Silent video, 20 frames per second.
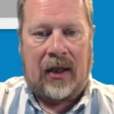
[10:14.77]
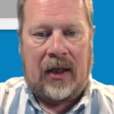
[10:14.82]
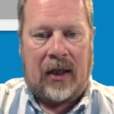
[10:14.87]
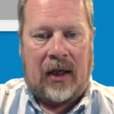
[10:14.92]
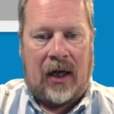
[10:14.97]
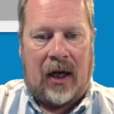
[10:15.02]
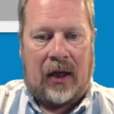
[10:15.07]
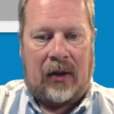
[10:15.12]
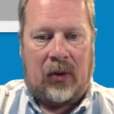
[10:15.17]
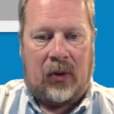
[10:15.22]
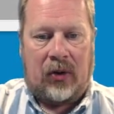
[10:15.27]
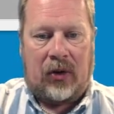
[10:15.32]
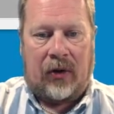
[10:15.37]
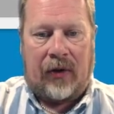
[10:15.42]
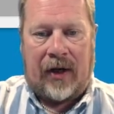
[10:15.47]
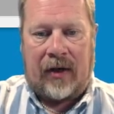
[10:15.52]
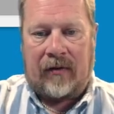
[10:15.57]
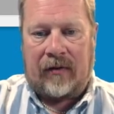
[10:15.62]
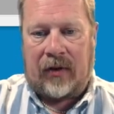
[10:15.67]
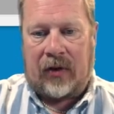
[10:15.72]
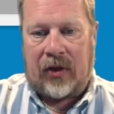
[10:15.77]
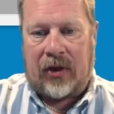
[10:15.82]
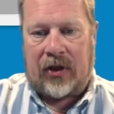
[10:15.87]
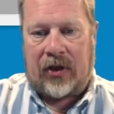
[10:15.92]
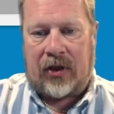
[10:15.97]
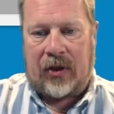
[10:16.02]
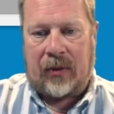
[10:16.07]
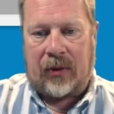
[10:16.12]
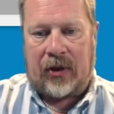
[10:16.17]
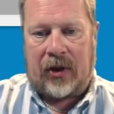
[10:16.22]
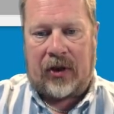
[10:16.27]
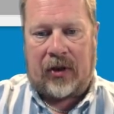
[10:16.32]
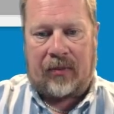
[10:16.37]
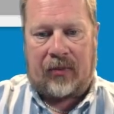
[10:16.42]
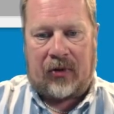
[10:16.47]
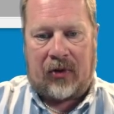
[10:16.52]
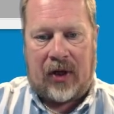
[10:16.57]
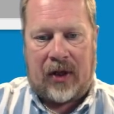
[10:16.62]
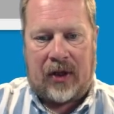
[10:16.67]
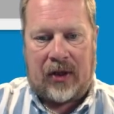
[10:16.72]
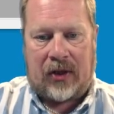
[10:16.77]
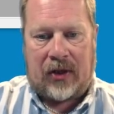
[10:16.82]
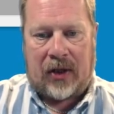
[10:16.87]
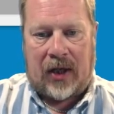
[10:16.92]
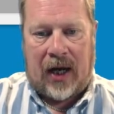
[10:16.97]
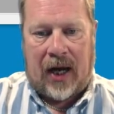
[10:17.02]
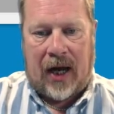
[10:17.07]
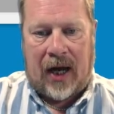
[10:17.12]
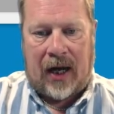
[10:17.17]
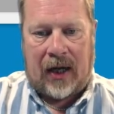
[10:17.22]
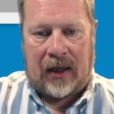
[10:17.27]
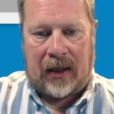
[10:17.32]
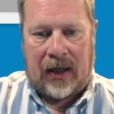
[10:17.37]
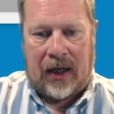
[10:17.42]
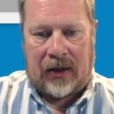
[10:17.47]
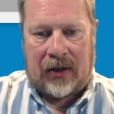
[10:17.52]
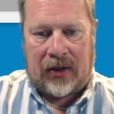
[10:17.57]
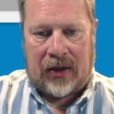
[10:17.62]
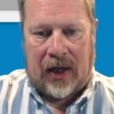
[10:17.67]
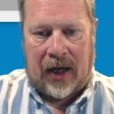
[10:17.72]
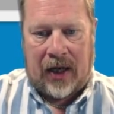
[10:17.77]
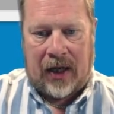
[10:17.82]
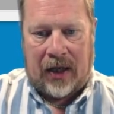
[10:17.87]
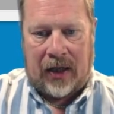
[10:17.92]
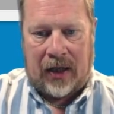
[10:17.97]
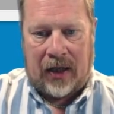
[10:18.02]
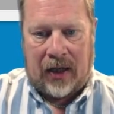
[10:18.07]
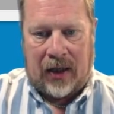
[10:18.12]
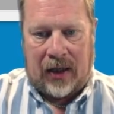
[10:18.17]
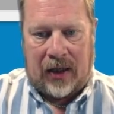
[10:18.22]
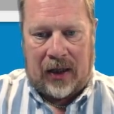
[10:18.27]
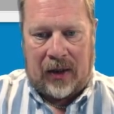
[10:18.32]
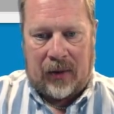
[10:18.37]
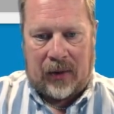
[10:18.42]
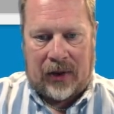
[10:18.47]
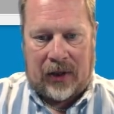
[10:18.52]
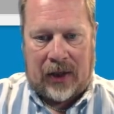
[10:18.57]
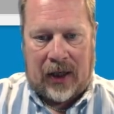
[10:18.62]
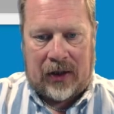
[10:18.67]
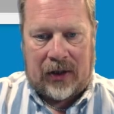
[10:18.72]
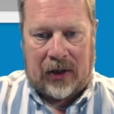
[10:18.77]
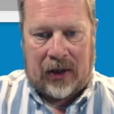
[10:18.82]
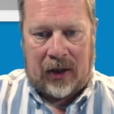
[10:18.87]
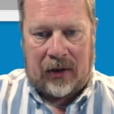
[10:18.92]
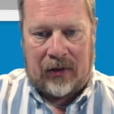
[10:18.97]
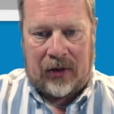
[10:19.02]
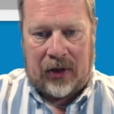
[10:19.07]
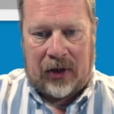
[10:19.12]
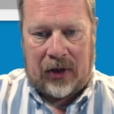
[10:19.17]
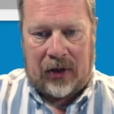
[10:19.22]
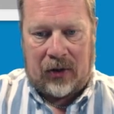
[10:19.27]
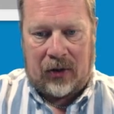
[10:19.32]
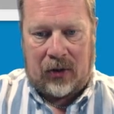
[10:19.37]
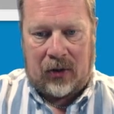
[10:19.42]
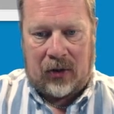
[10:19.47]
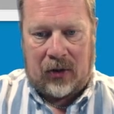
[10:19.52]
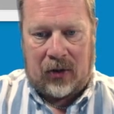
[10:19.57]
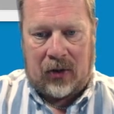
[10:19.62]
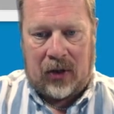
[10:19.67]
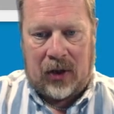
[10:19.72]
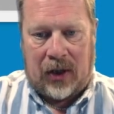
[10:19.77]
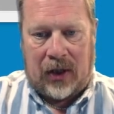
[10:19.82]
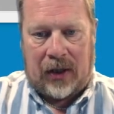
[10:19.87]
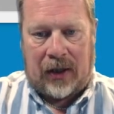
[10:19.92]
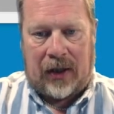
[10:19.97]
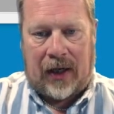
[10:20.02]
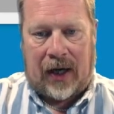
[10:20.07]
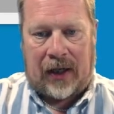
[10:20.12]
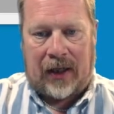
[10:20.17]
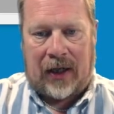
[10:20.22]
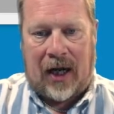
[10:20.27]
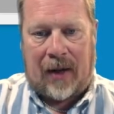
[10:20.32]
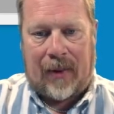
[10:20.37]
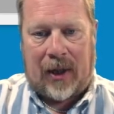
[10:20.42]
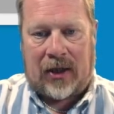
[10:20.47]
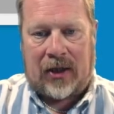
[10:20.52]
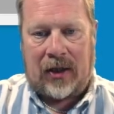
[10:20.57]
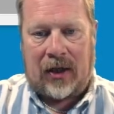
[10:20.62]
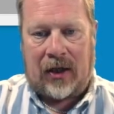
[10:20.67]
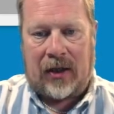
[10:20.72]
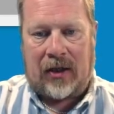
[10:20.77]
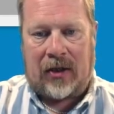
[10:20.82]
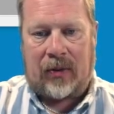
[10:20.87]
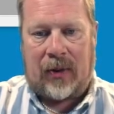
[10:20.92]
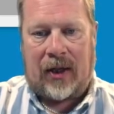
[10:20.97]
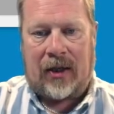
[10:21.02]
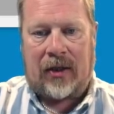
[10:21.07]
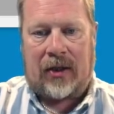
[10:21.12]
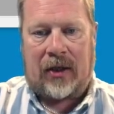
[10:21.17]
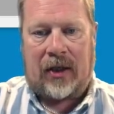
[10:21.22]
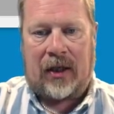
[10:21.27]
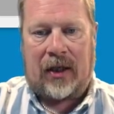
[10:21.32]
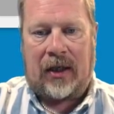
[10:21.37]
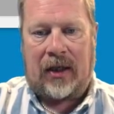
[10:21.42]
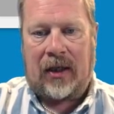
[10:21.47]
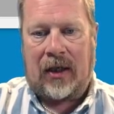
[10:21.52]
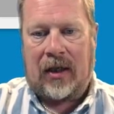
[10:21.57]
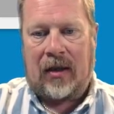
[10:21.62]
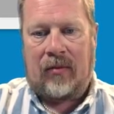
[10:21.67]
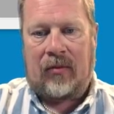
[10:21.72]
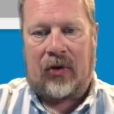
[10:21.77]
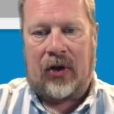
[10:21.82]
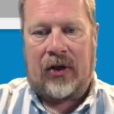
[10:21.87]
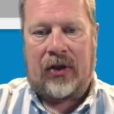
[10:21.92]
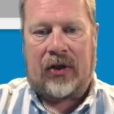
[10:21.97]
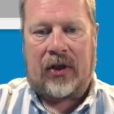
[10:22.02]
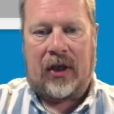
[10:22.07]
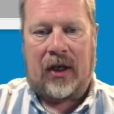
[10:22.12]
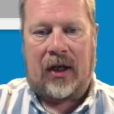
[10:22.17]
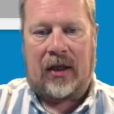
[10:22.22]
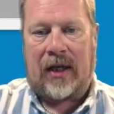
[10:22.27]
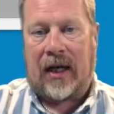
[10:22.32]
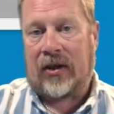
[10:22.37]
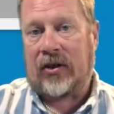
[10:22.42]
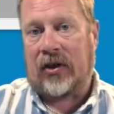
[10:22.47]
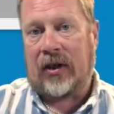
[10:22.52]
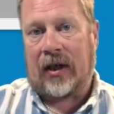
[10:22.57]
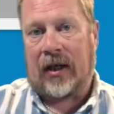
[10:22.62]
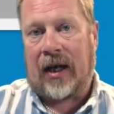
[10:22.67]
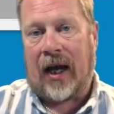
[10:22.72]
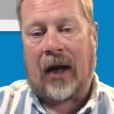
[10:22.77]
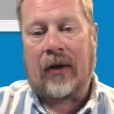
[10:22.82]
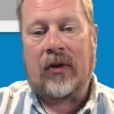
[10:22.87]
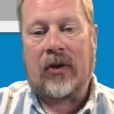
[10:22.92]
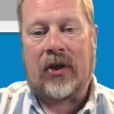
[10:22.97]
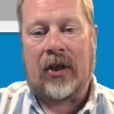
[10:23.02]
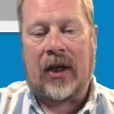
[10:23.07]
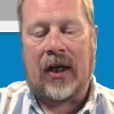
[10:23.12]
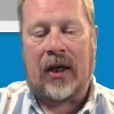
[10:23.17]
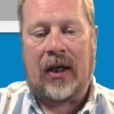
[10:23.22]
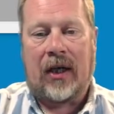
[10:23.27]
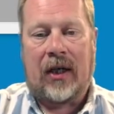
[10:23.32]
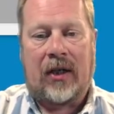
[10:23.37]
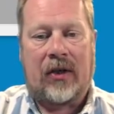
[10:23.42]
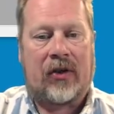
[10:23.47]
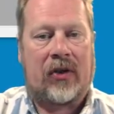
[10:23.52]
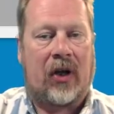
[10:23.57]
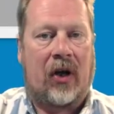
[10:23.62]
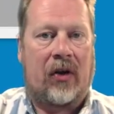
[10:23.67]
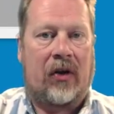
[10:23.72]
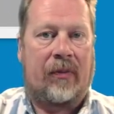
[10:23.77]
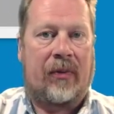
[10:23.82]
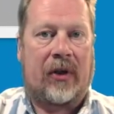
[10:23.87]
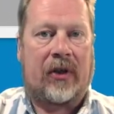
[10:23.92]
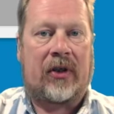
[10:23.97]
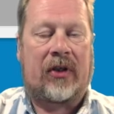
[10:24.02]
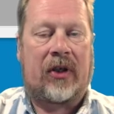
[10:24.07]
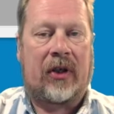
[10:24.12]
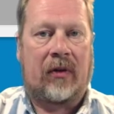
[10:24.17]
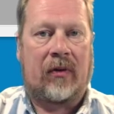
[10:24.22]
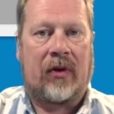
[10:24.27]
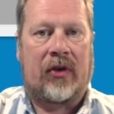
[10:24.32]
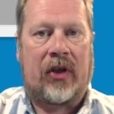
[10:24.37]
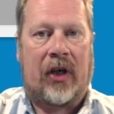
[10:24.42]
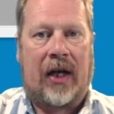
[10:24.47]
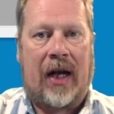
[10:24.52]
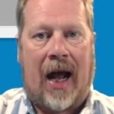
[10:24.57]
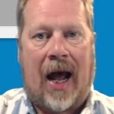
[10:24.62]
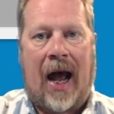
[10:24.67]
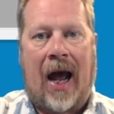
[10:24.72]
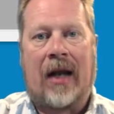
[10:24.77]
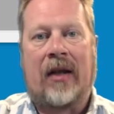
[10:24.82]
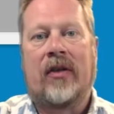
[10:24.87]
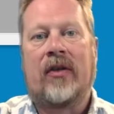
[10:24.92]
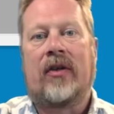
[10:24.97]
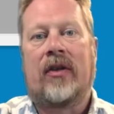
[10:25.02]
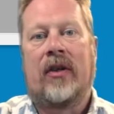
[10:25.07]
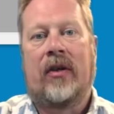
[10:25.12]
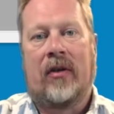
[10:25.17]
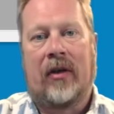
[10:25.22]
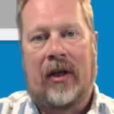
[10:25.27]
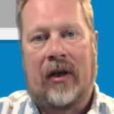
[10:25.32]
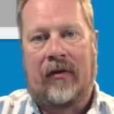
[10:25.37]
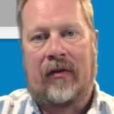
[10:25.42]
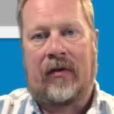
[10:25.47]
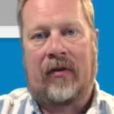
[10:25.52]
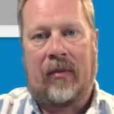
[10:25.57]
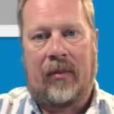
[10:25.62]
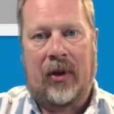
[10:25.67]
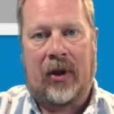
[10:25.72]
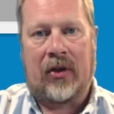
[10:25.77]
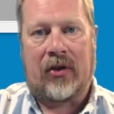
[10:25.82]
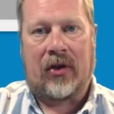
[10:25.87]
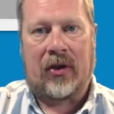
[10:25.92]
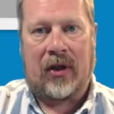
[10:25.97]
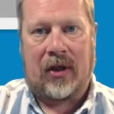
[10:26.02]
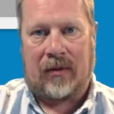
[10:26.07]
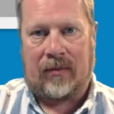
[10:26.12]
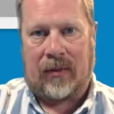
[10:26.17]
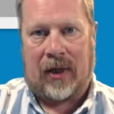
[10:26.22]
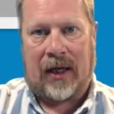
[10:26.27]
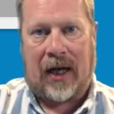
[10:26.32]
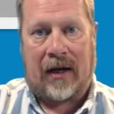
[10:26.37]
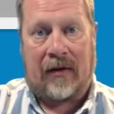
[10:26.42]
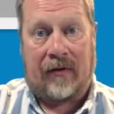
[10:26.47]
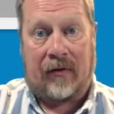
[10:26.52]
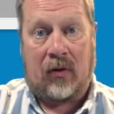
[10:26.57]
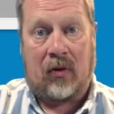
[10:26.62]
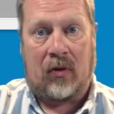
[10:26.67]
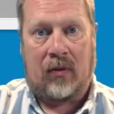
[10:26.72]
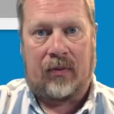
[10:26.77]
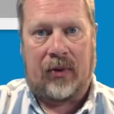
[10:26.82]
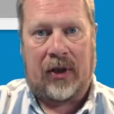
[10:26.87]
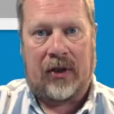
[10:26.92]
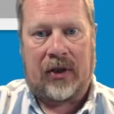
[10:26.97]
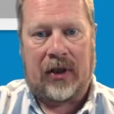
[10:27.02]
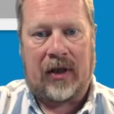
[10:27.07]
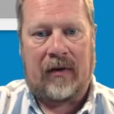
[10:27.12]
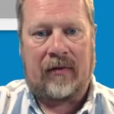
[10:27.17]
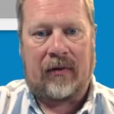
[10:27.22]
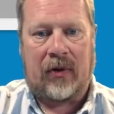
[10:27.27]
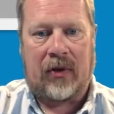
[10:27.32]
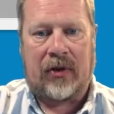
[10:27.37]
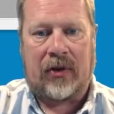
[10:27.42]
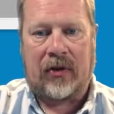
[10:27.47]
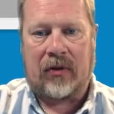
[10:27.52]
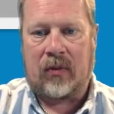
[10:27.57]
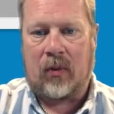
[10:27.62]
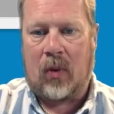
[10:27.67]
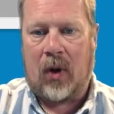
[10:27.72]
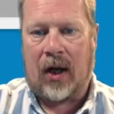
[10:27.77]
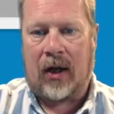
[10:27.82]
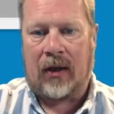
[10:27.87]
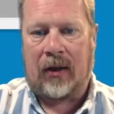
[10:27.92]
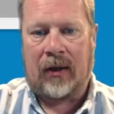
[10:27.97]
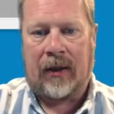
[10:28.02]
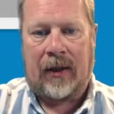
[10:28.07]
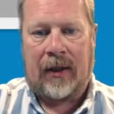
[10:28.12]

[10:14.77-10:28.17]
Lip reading: an order invoice you wanted to print, and let's say you wanted that to go to your Canon MX920 printer next to the counter. So you print a till receipt and you can give the person an A4 printed invoice as well.